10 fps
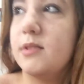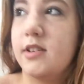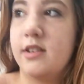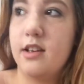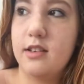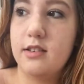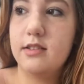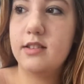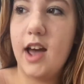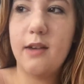
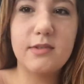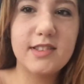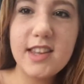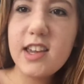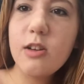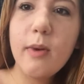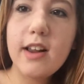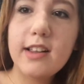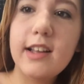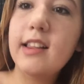because I was thinking
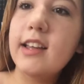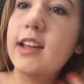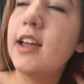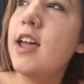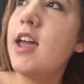about it lately